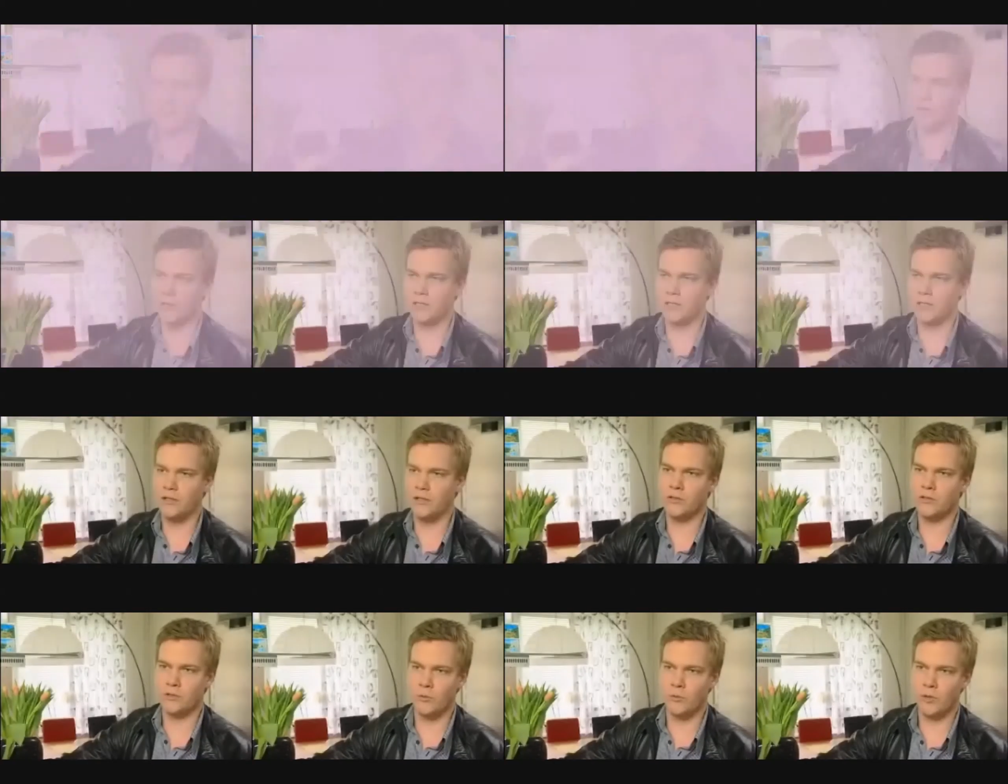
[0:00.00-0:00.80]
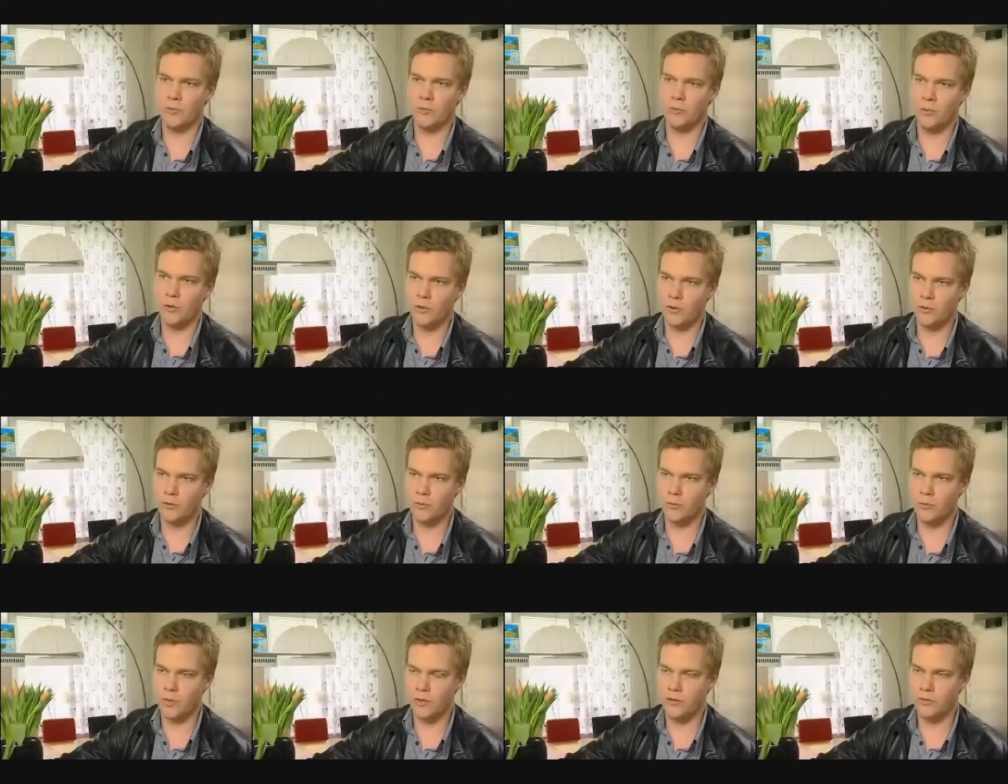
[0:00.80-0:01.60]
But it got to one point
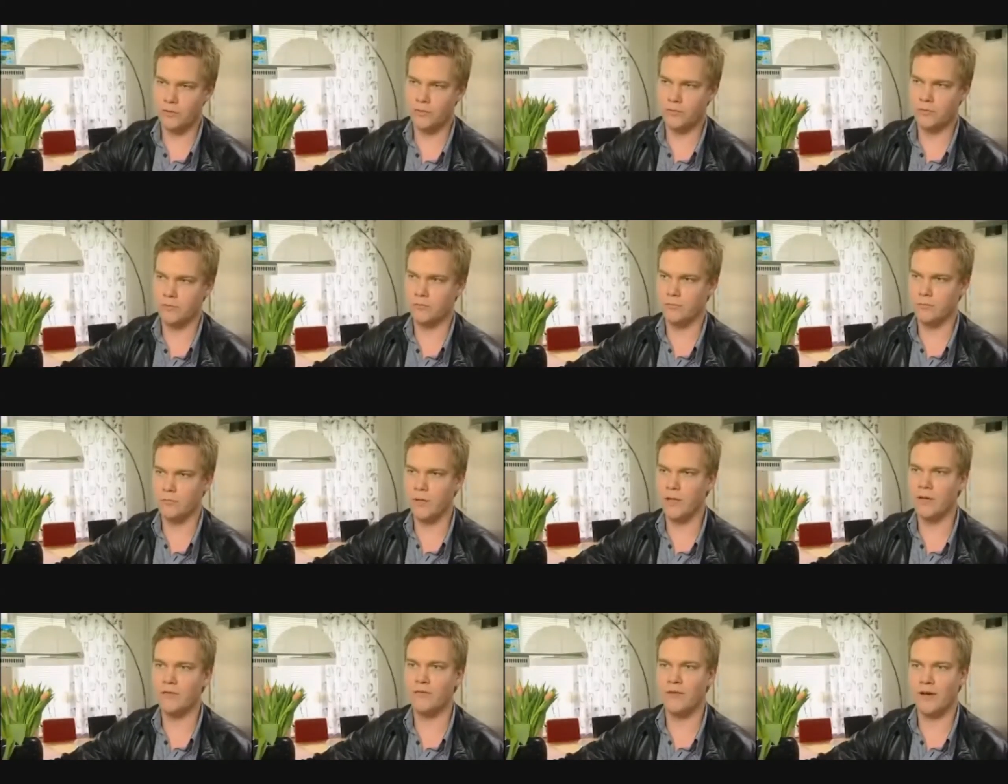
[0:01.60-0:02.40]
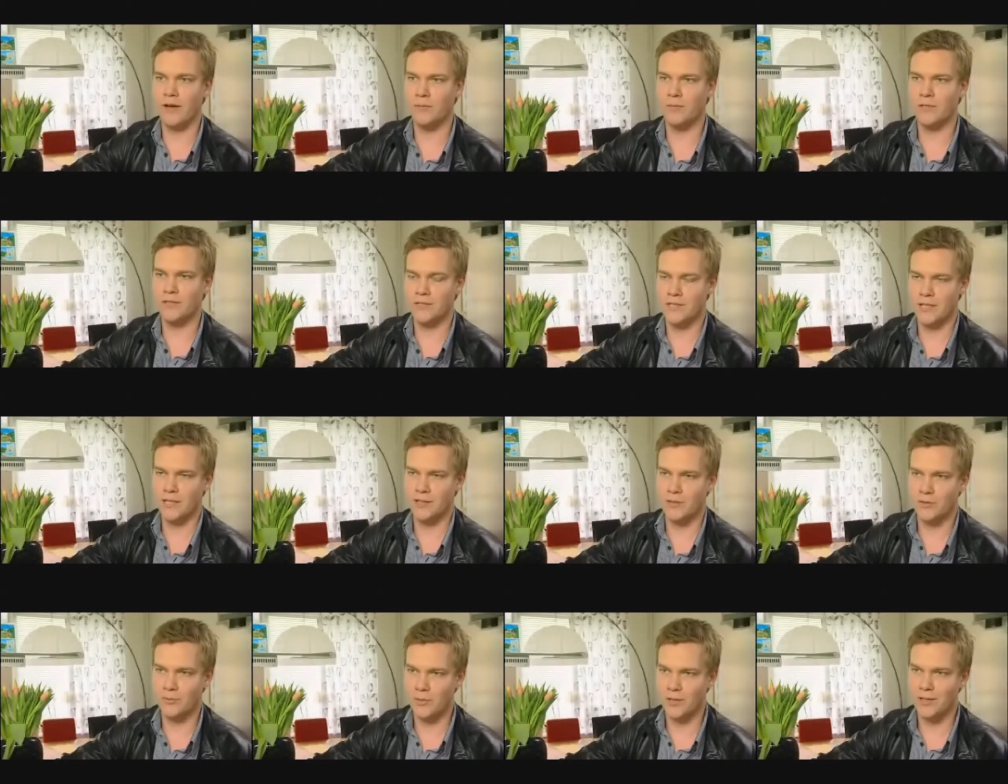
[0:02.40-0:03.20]
where my family
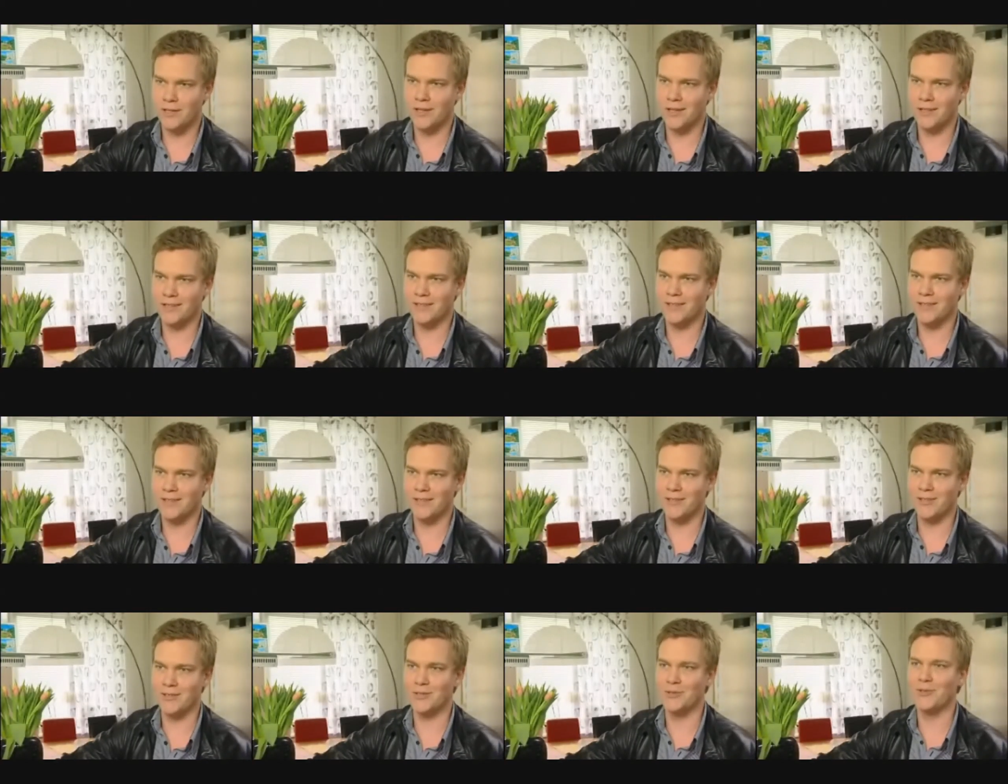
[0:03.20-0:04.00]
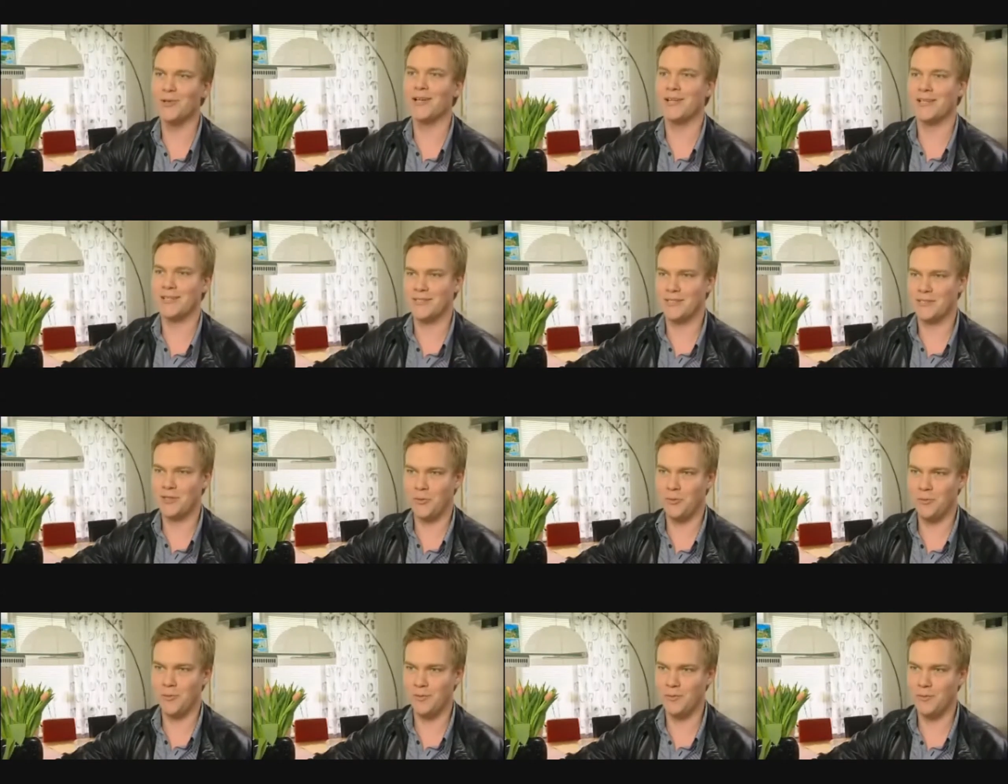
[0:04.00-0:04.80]
said to me that you're like a
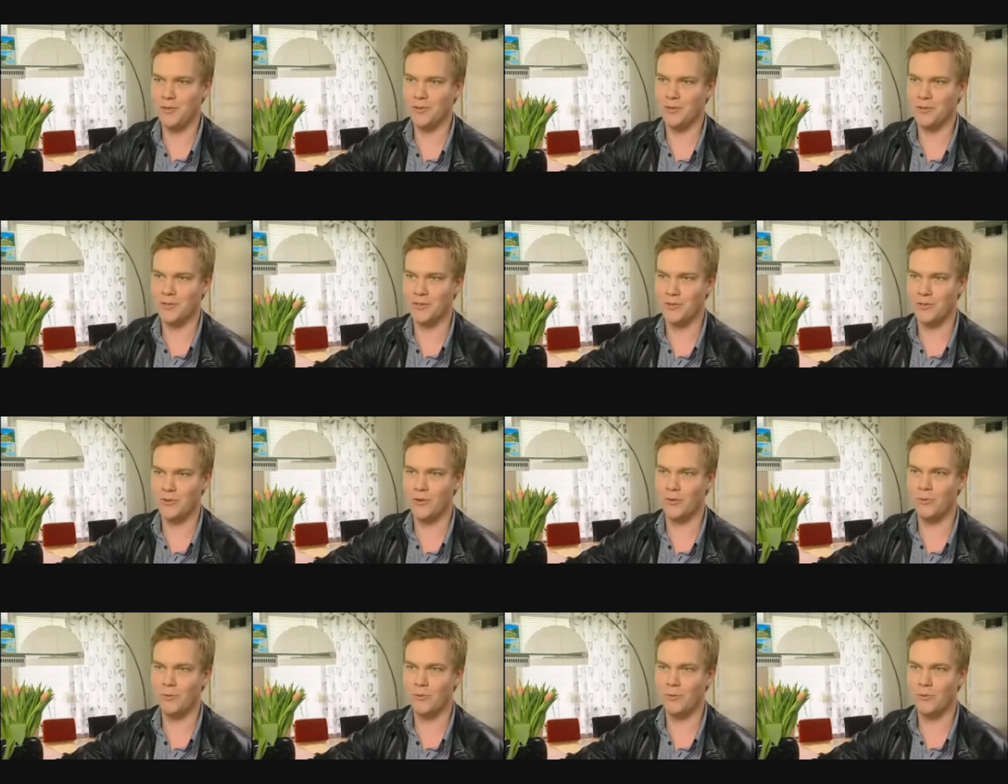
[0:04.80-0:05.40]
zombie, because